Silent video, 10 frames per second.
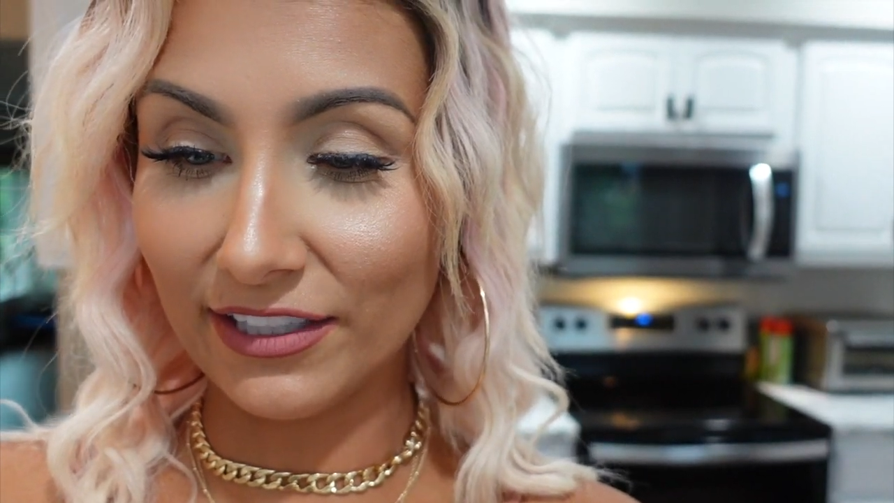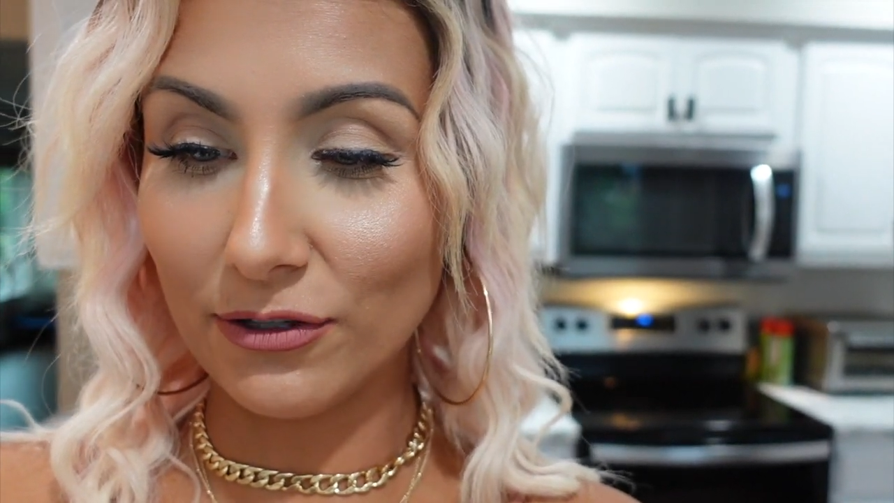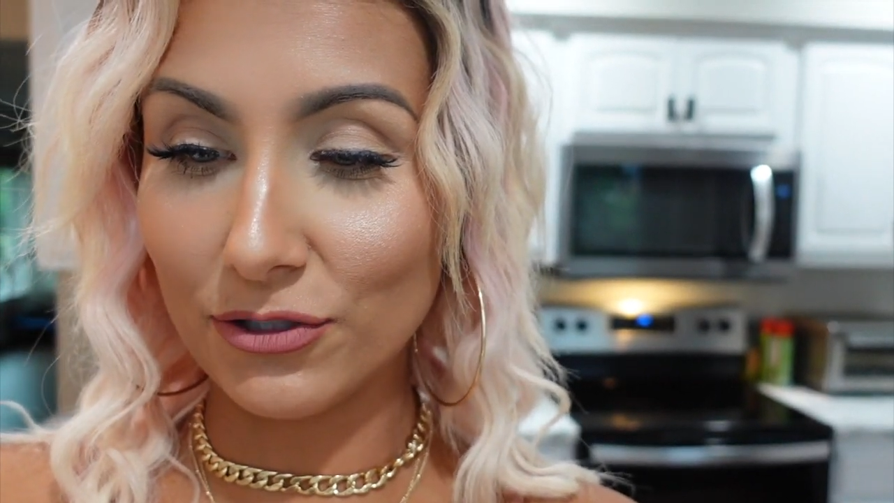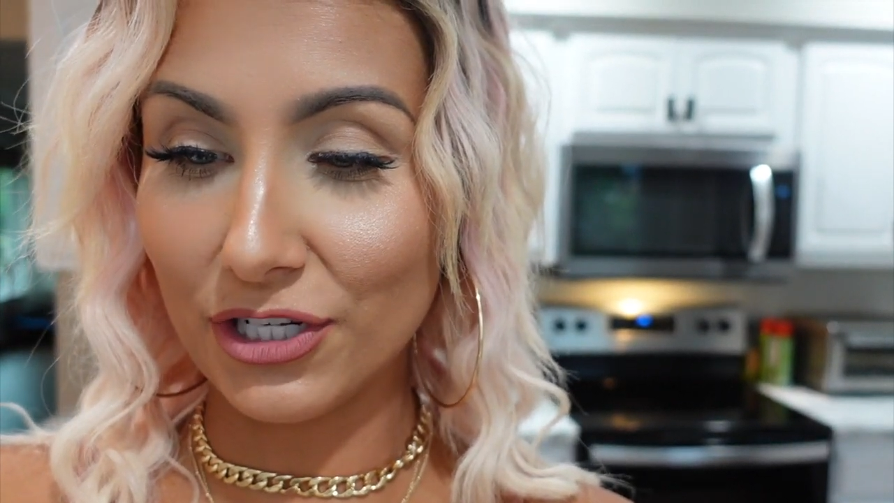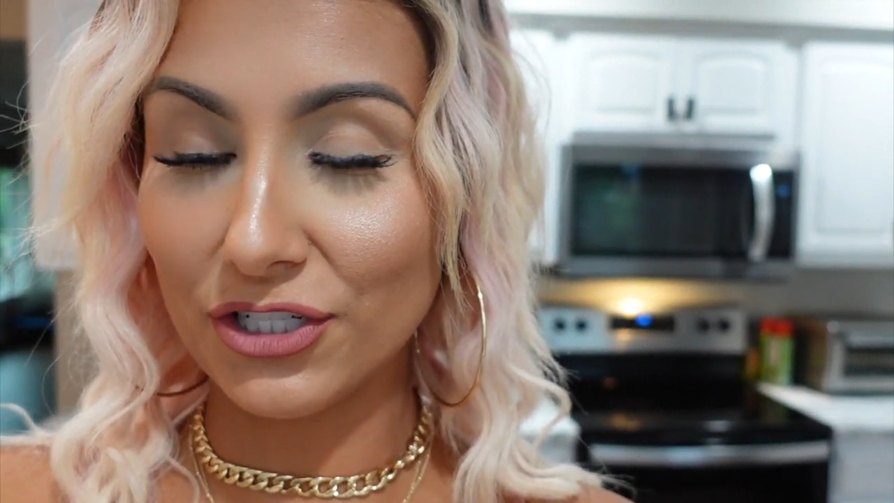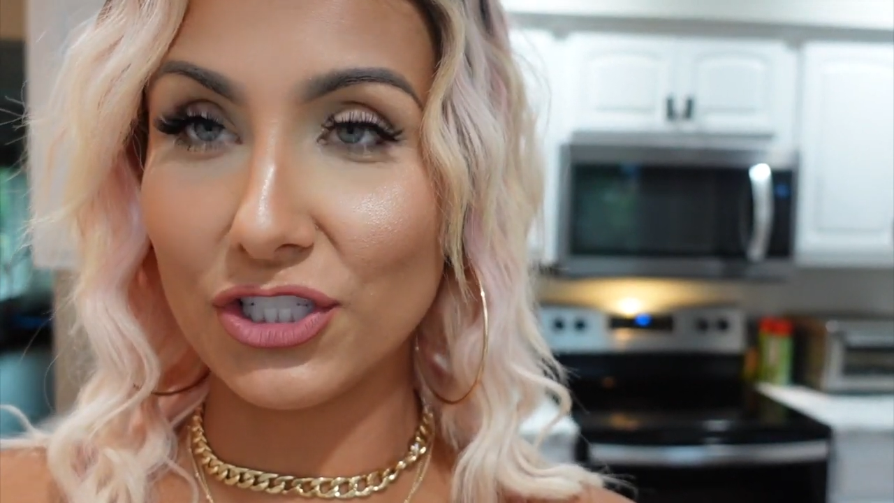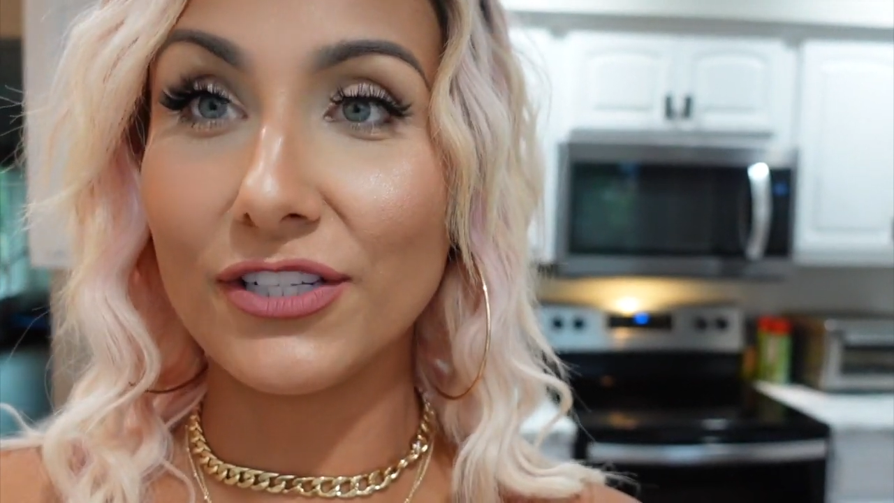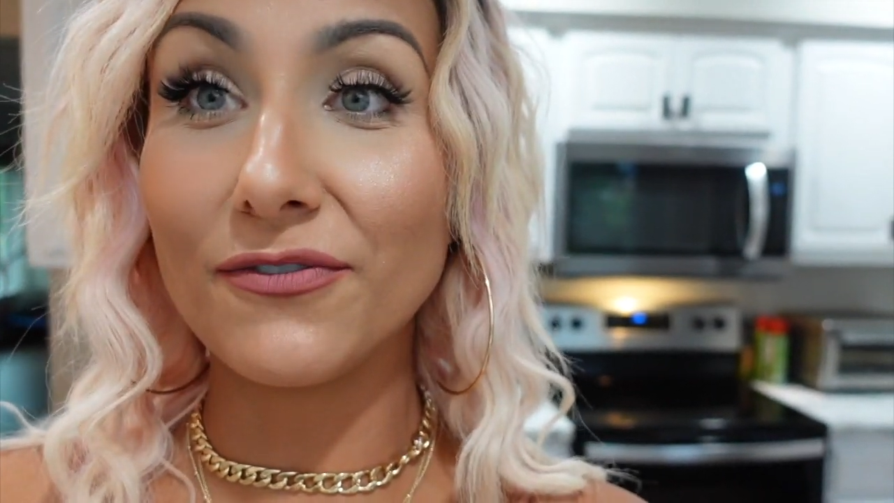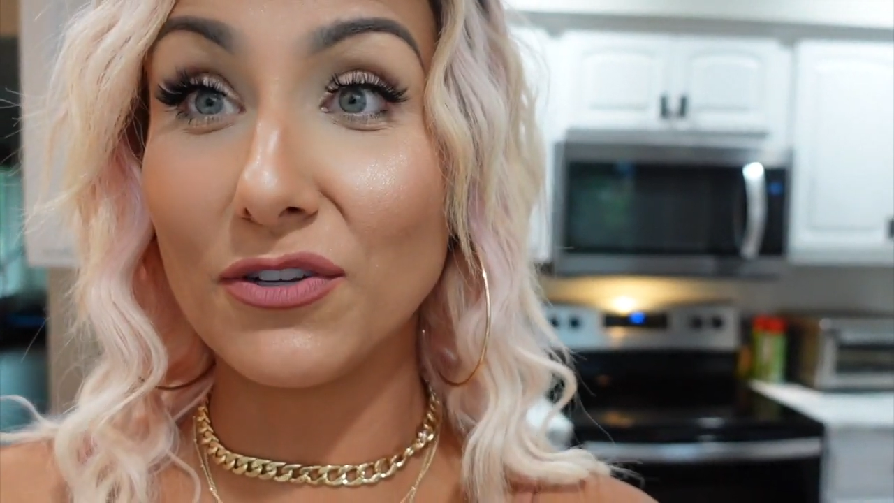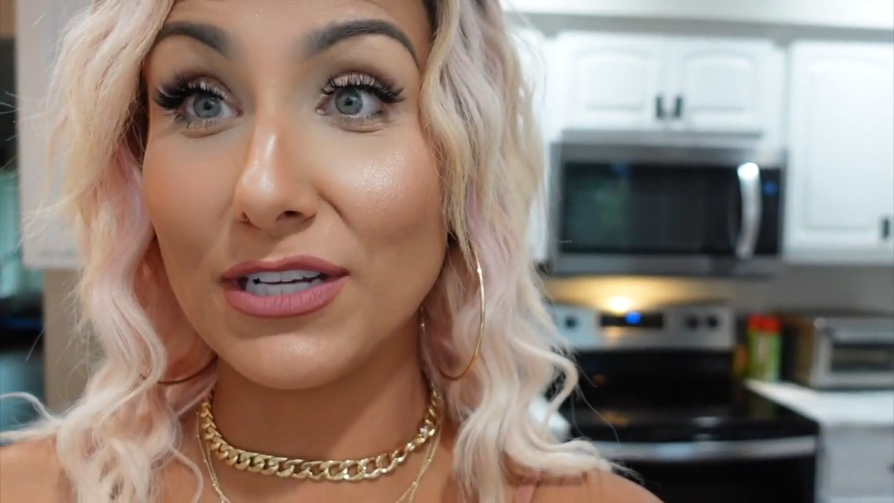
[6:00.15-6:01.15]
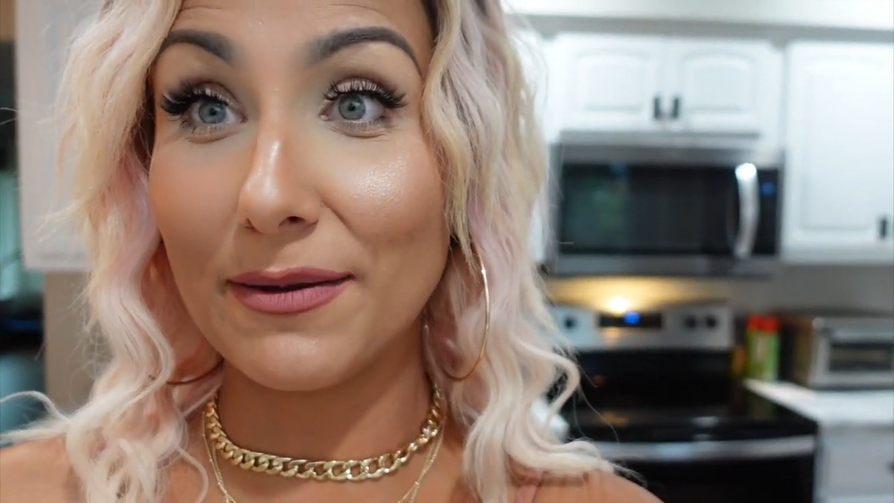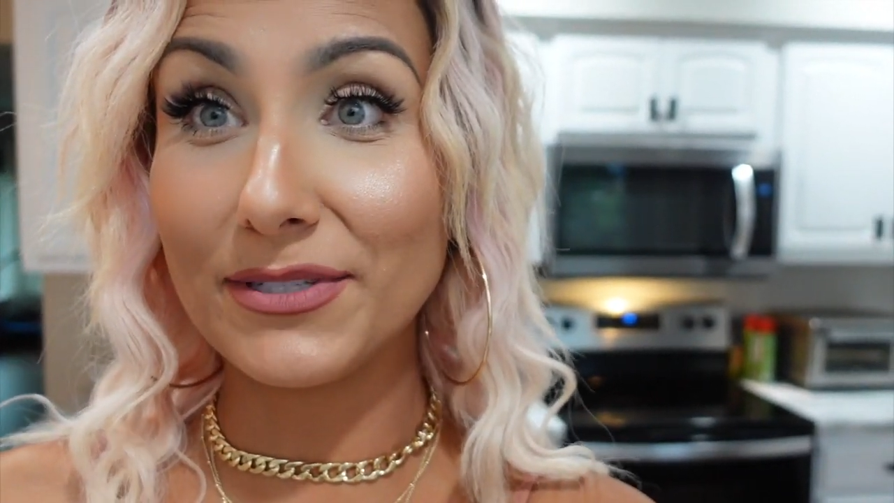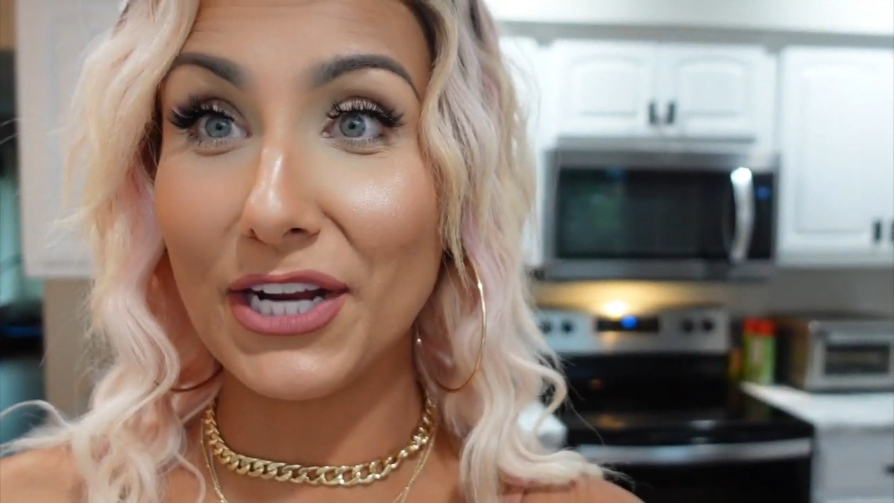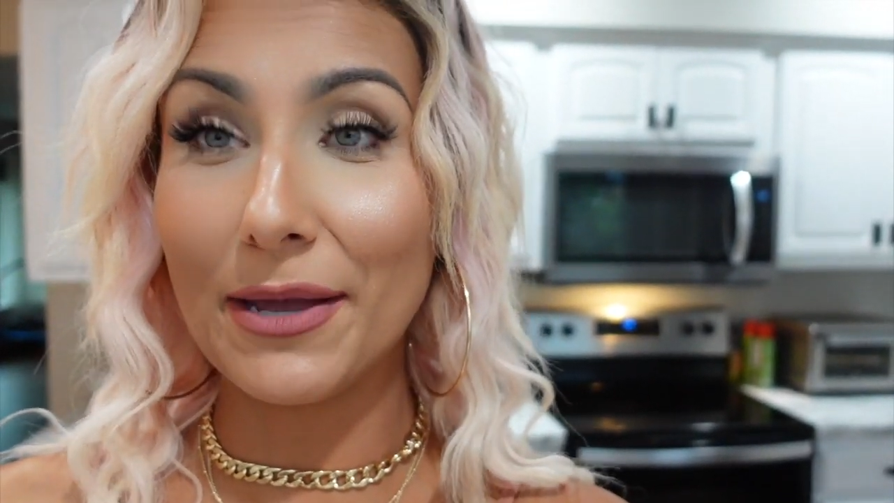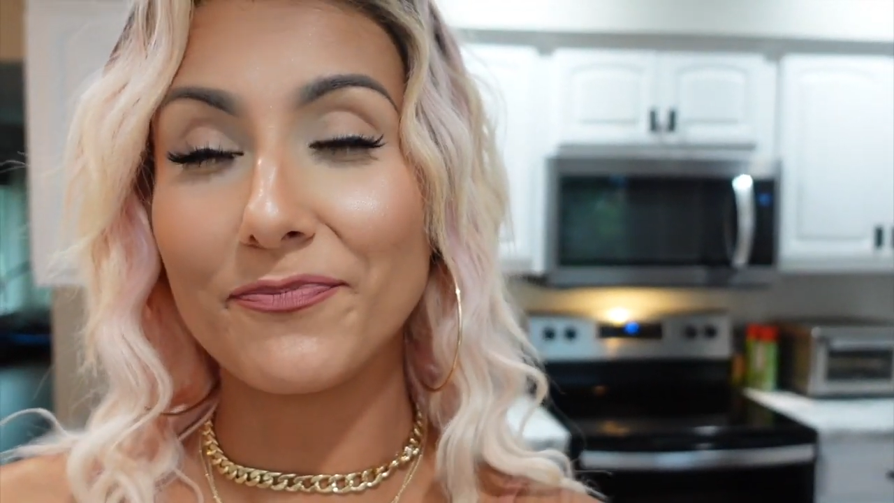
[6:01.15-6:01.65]
lotion just a few times
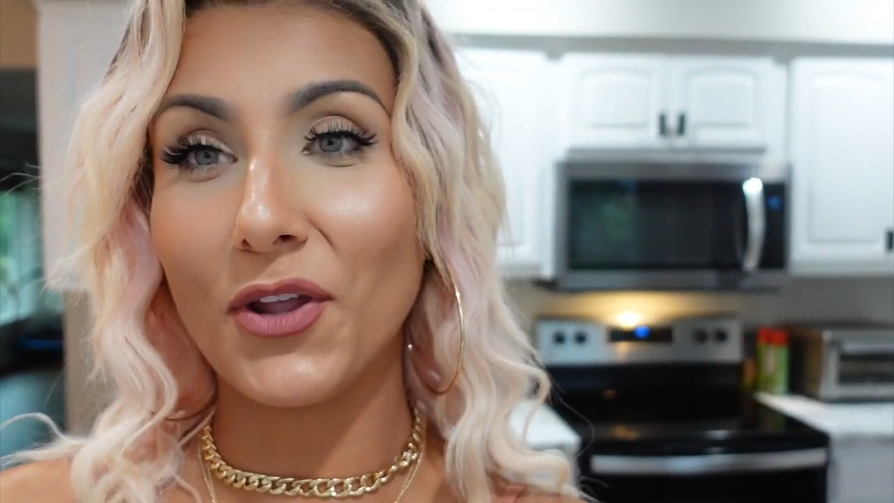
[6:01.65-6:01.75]
a day.